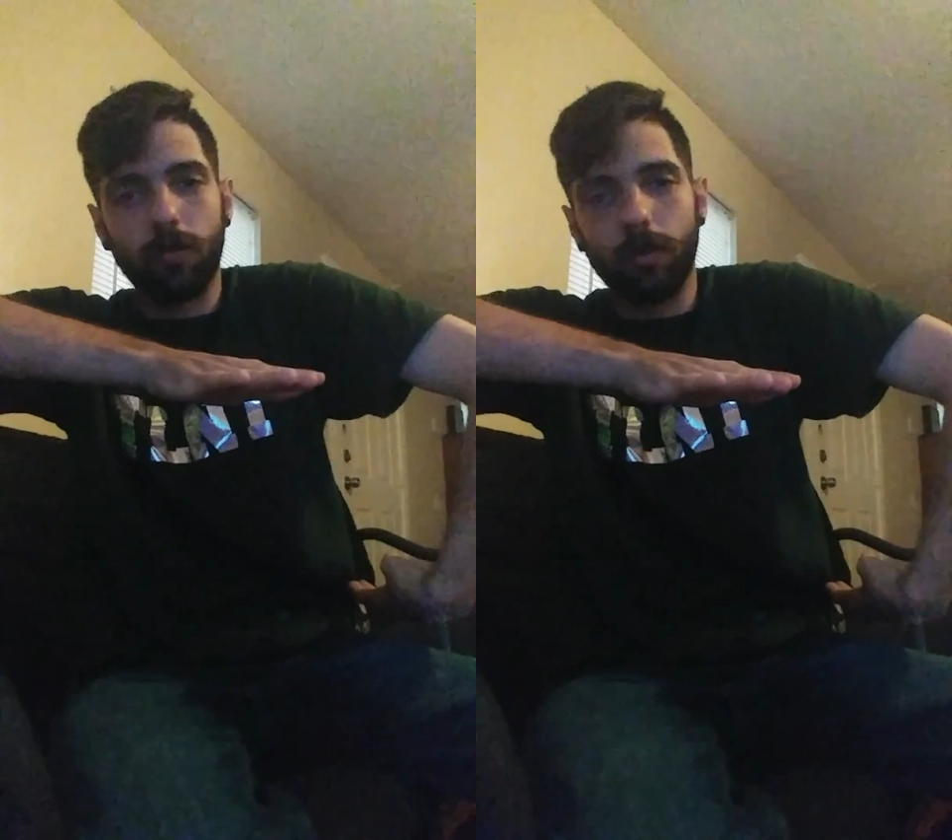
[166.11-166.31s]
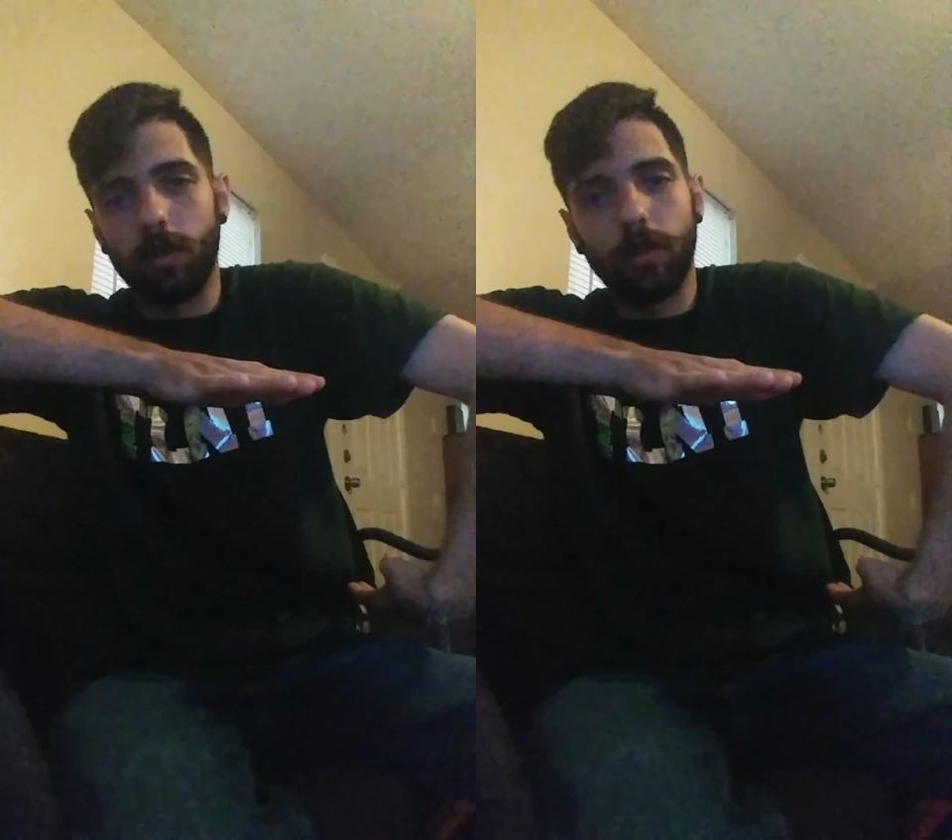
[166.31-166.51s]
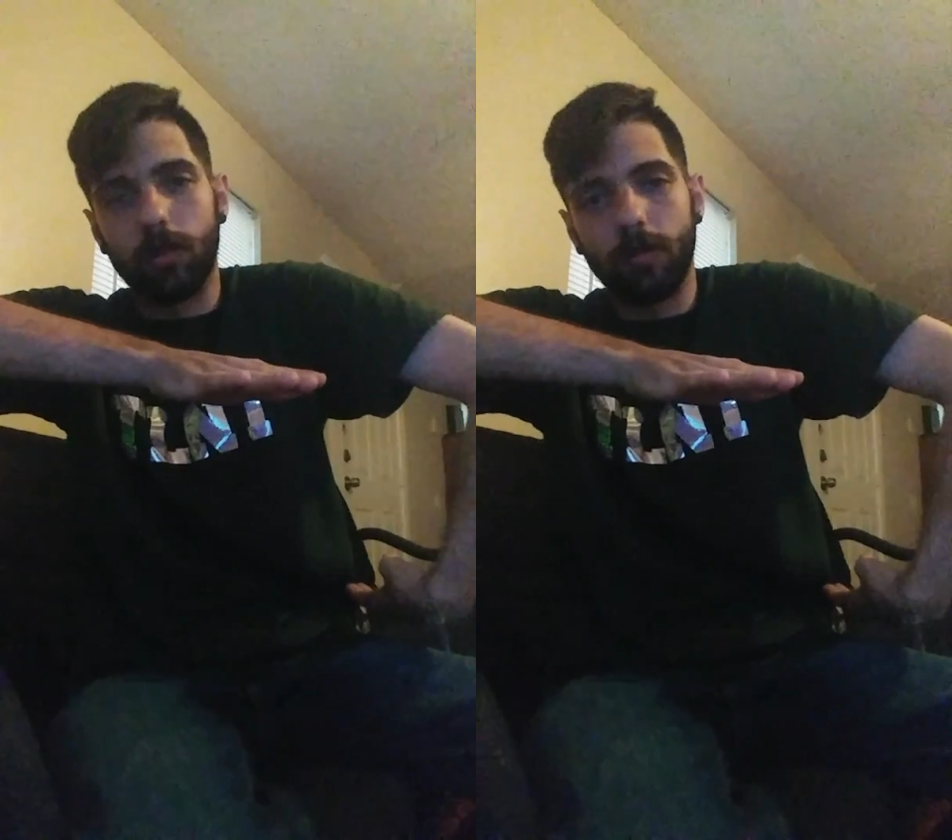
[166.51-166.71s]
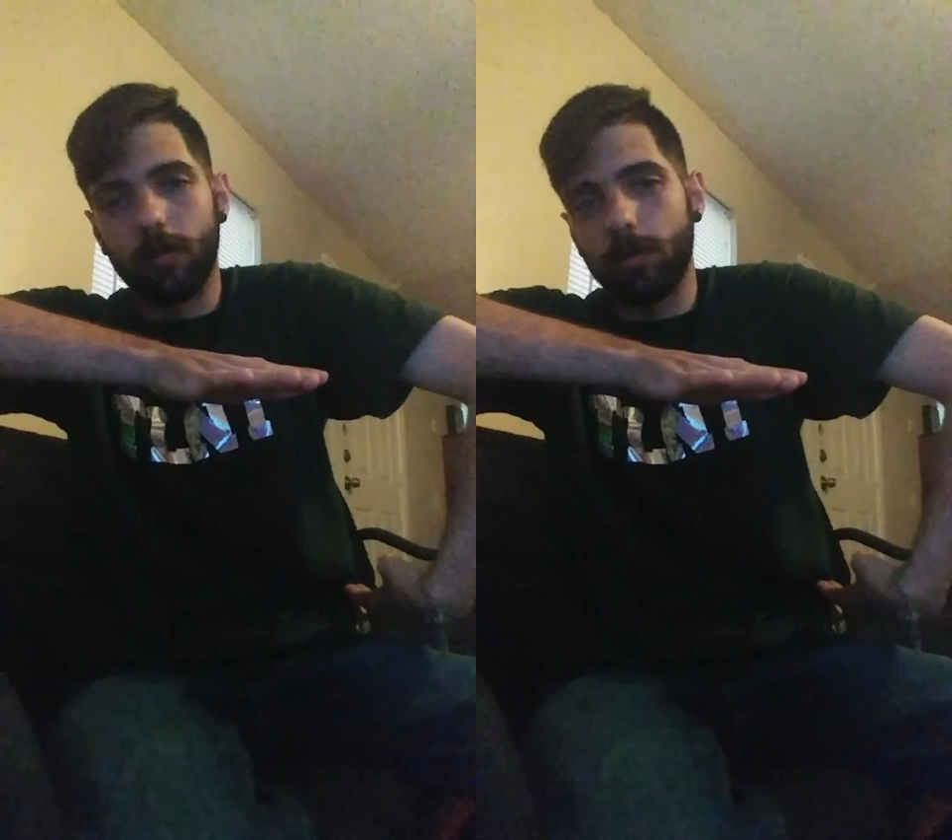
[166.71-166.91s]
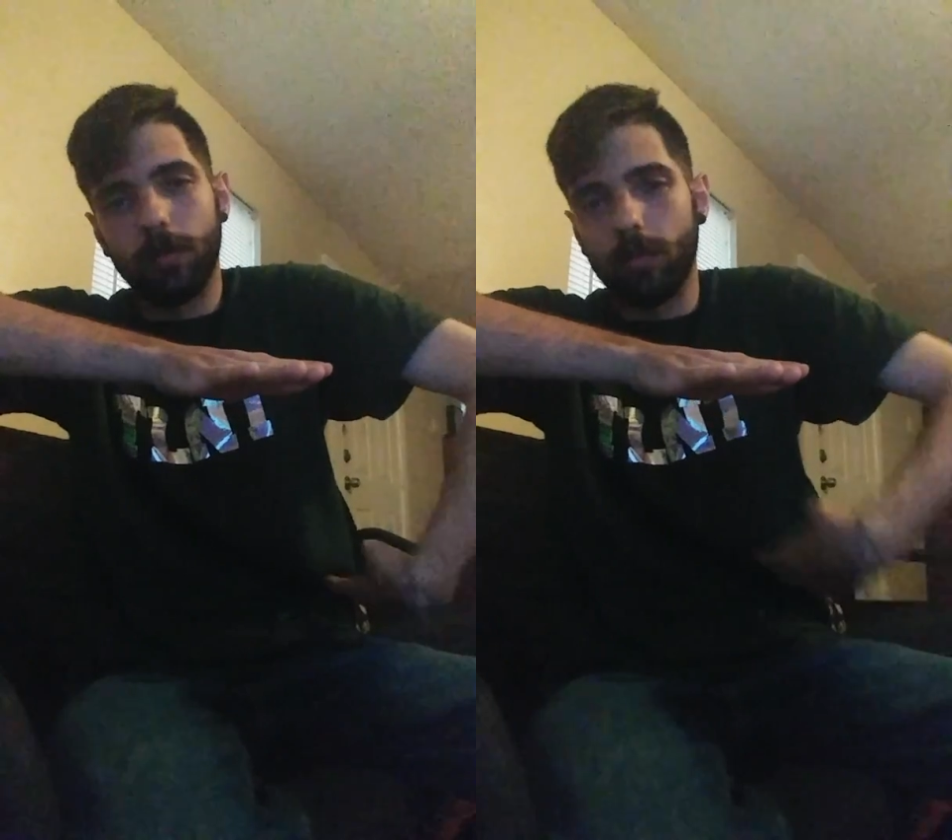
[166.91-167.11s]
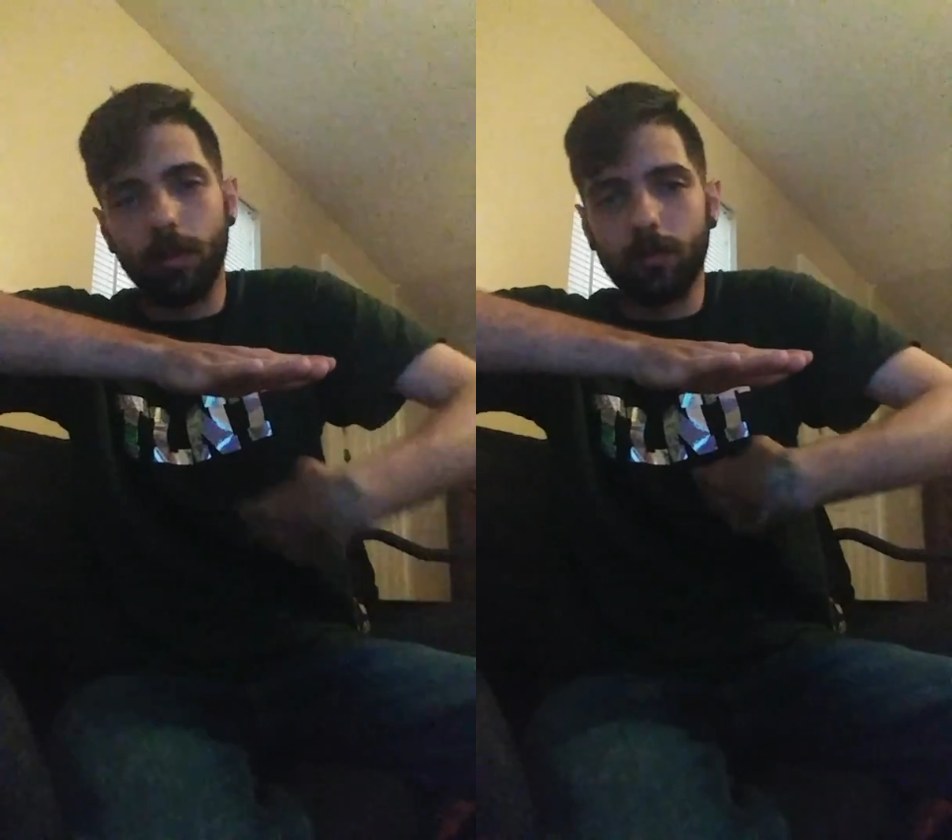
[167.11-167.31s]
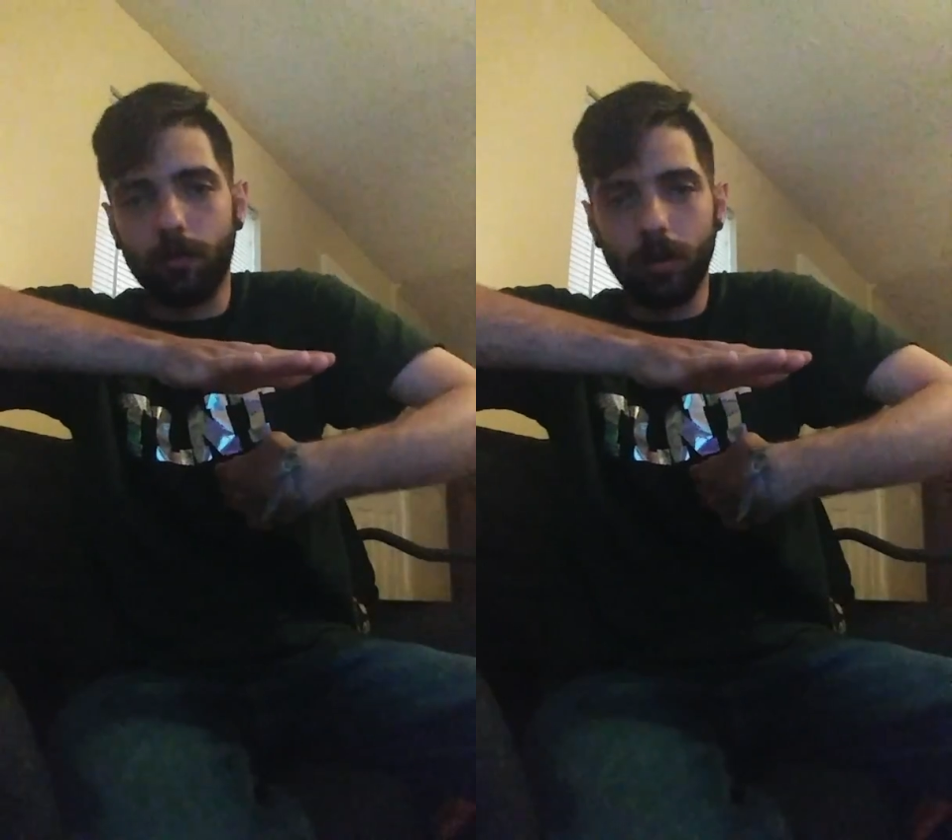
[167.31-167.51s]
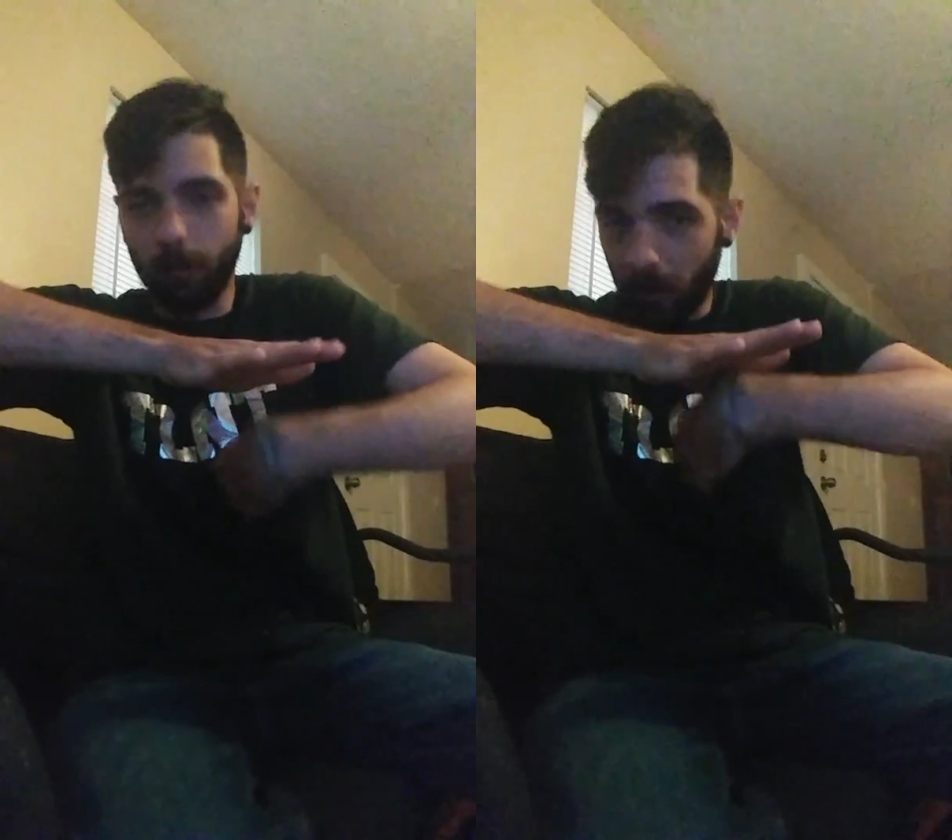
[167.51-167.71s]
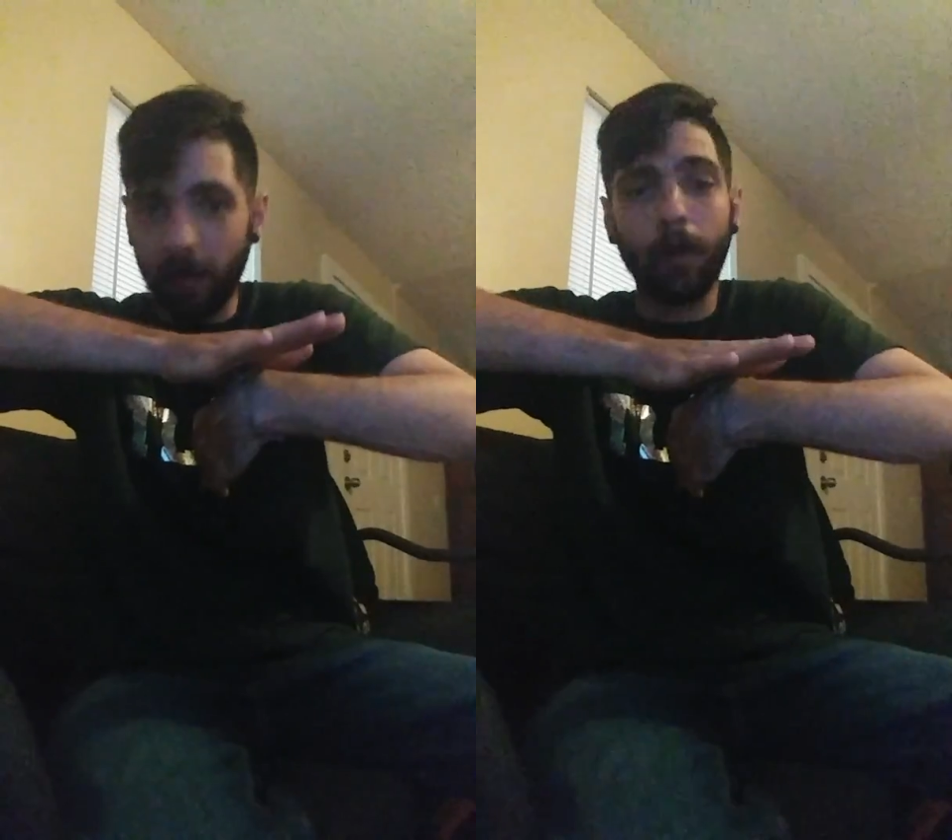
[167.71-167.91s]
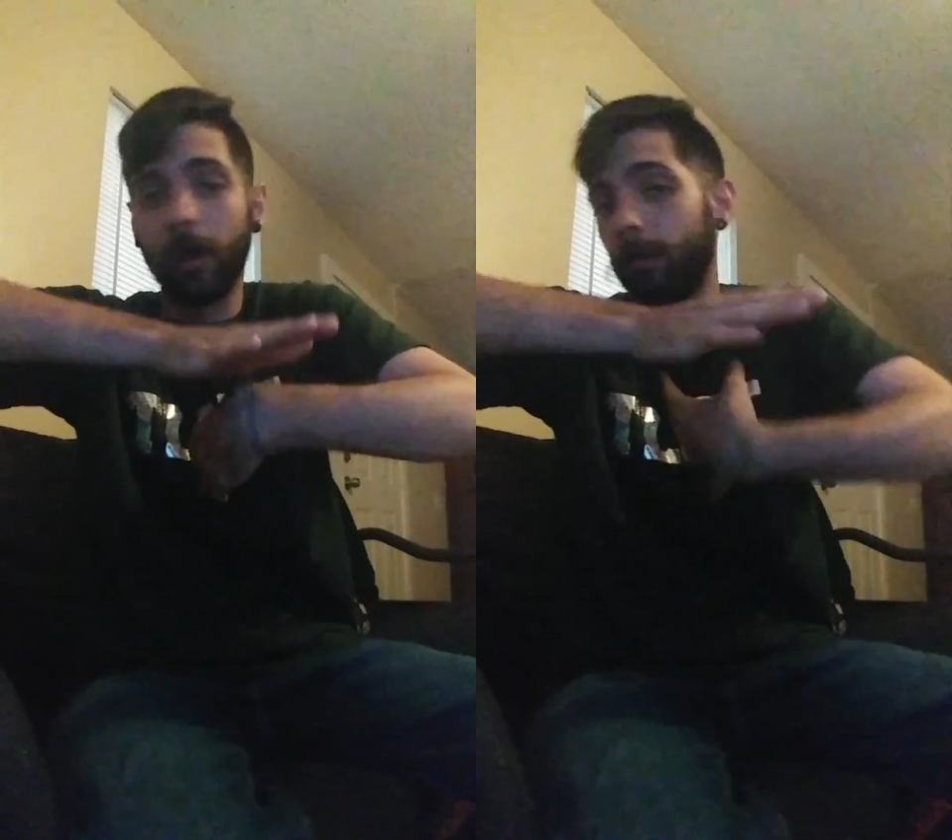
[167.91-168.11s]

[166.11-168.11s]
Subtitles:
really bend that way,